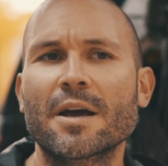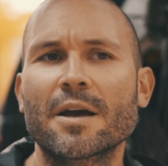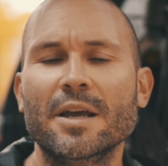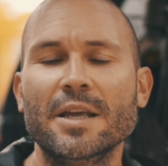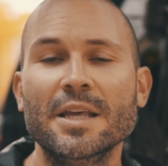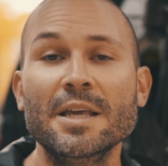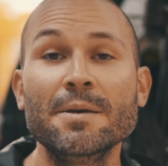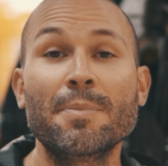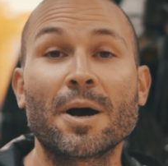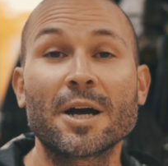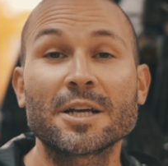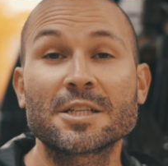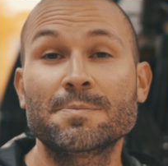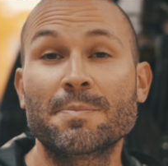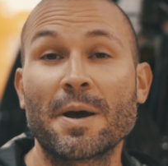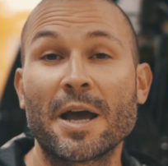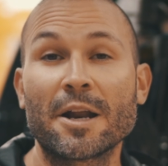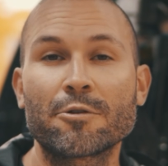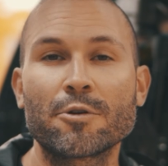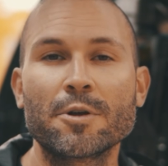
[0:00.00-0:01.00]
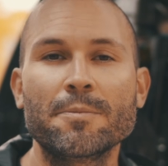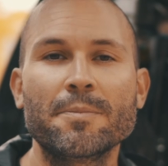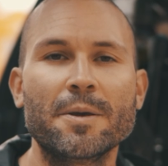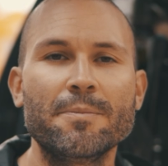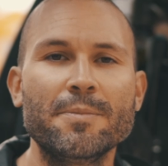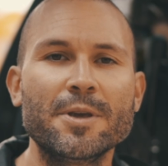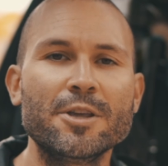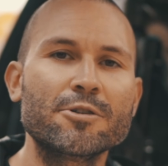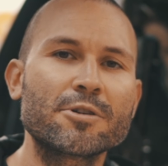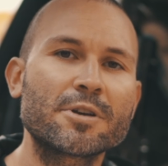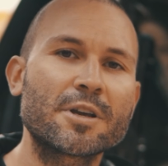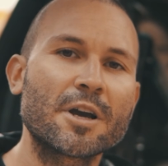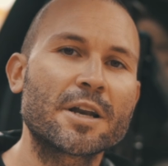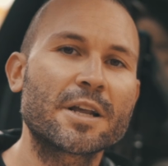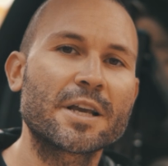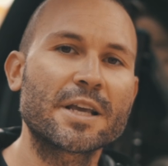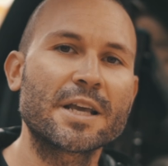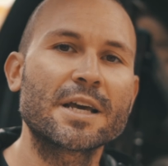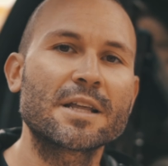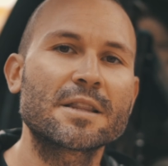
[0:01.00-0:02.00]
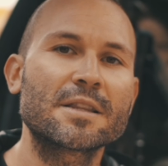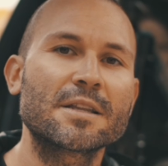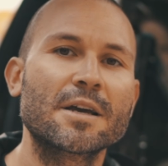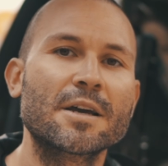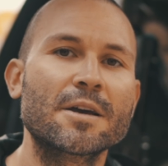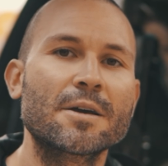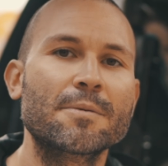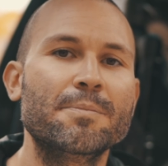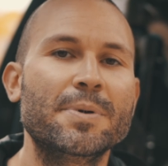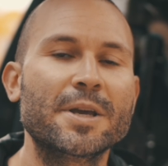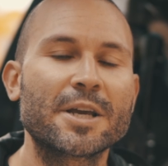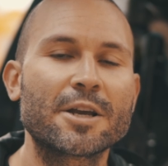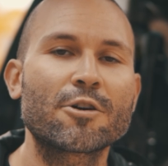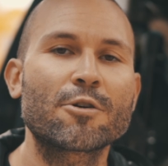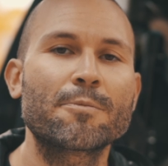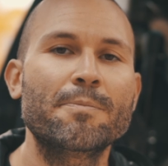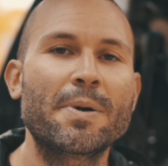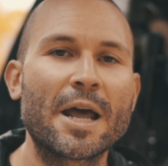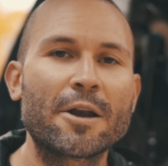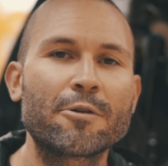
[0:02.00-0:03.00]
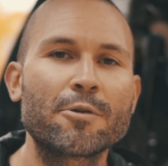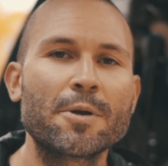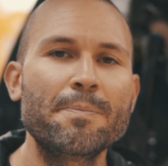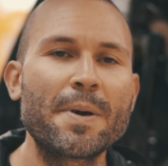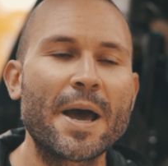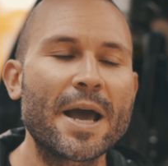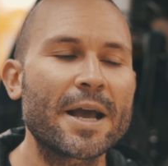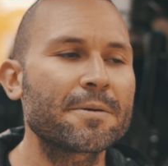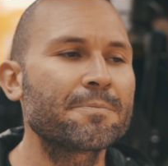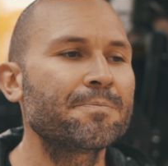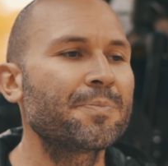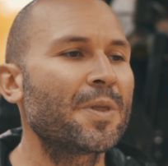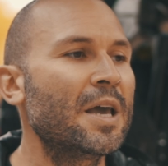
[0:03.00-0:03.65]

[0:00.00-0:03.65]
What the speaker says: e-bike's battery, maybe you're gonna get a bigger battery pack.